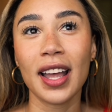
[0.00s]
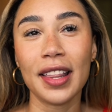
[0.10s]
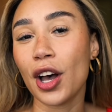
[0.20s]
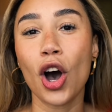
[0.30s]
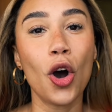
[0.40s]

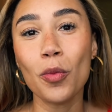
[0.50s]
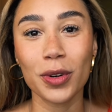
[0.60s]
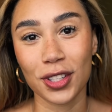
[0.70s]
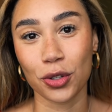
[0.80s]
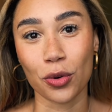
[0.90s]
The home
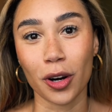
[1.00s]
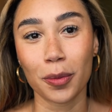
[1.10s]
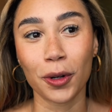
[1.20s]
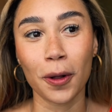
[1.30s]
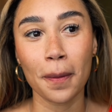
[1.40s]
was
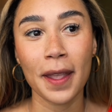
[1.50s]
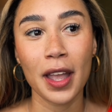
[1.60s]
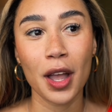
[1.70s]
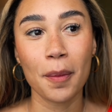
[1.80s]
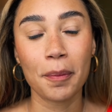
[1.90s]
adorable.
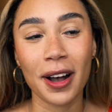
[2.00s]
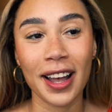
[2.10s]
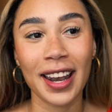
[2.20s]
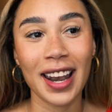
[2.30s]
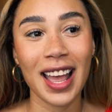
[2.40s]

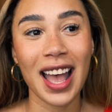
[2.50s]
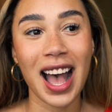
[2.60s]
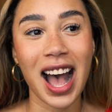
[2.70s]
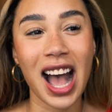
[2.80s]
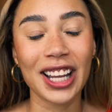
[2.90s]
But
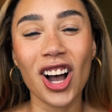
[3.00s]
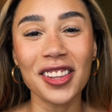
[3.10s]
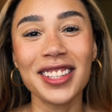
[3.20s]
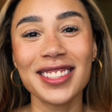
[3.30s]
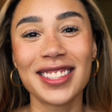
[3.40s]
I
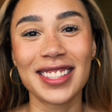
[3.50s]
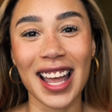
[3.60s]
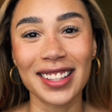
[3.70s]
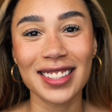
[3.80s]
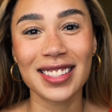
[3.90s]
got this
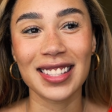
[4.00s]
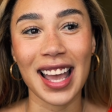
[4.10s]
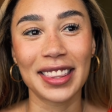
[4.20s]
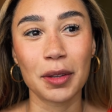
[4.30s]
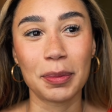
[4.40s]
sense
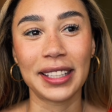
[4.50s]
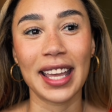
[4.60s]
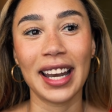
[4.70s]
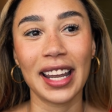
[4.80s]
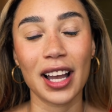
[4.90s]
at the
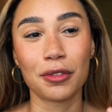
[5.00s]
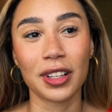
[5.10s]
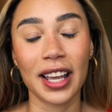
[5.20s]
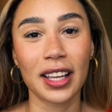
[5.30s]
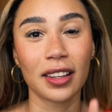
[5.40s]
beginning of
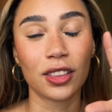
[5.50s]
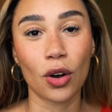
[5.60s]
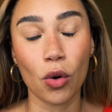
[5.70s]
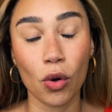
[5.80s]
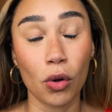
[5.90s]
like the
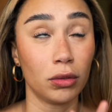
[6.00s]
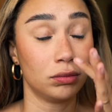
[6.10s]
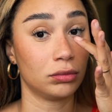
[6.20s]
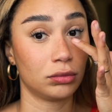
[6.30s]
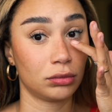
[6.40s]
whole,
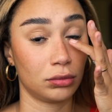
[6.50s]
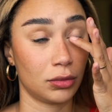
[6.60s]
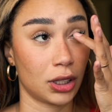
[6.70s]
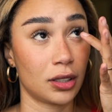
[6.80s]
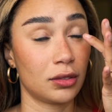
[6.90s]
oh
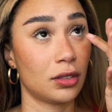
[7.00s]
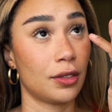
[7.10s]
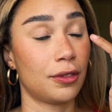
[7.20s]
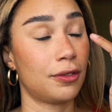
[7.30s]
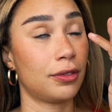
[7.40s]
my God, the
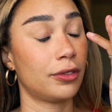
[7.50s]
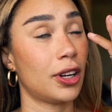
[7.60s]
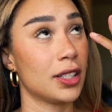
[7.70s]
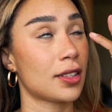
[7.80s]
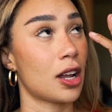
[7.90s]

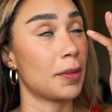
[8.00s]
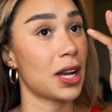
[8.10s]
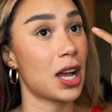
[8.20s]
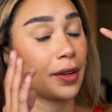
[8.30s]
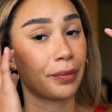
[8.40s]
fuzz got in my
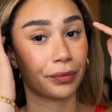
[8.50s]
eye.